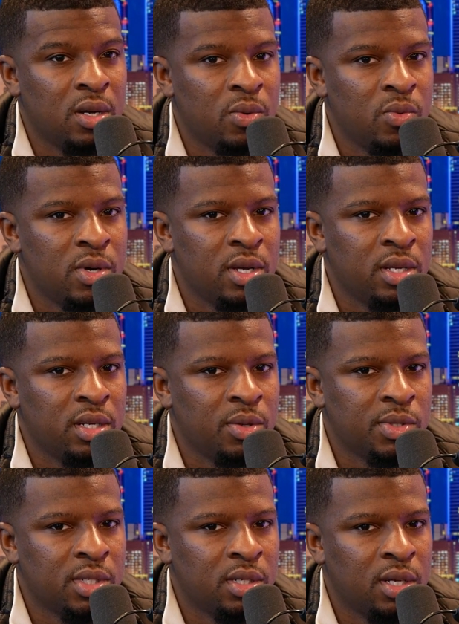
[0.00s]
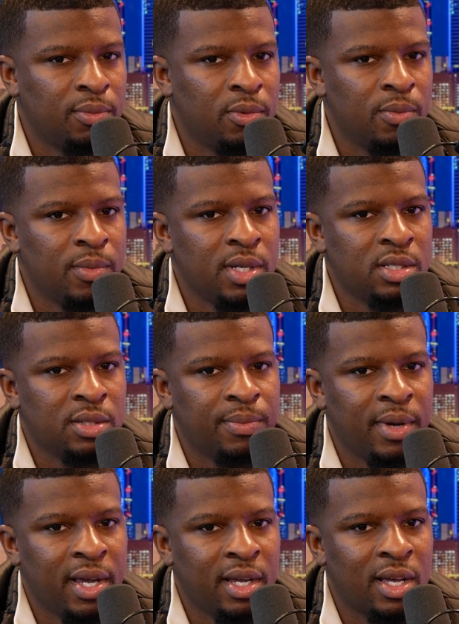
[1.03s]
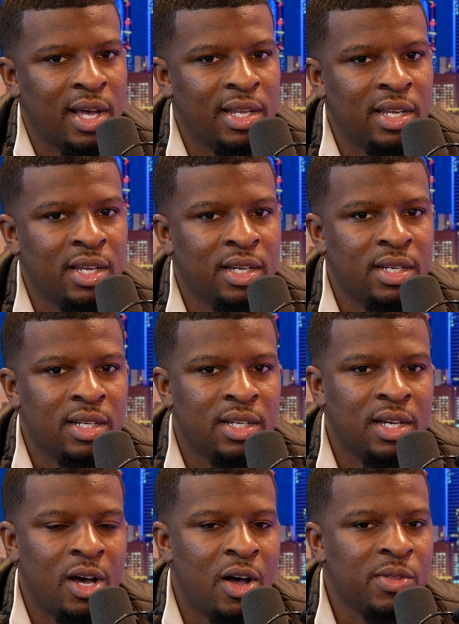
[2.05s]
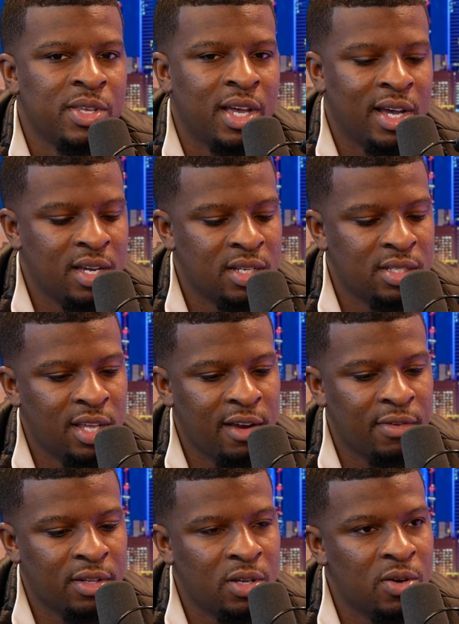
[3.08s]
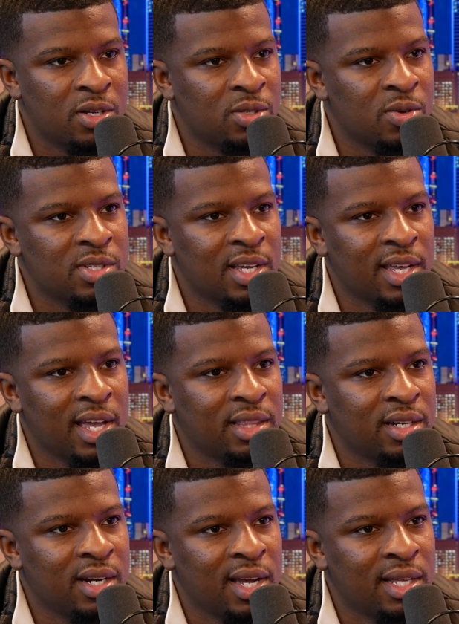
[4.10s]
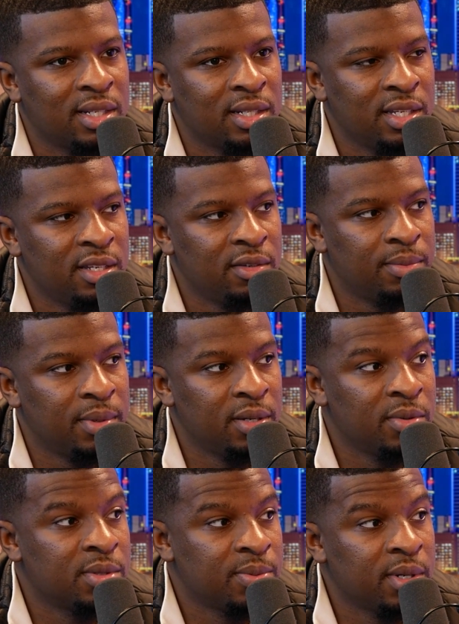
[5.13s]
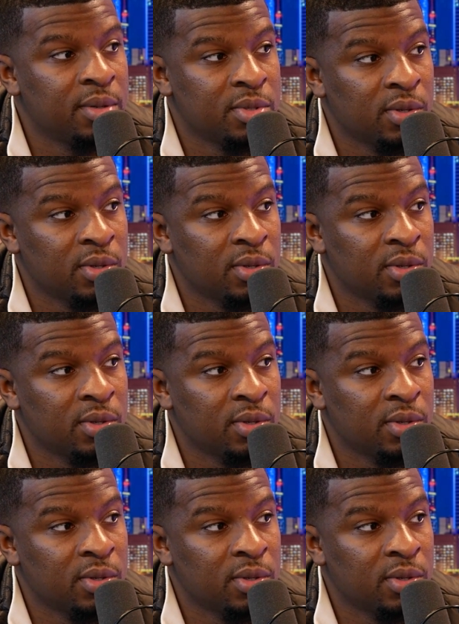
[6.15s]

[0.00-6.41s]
when it was a couple months back. I couldn't stay for long. As soon as I got there, I had to leave. But it was really.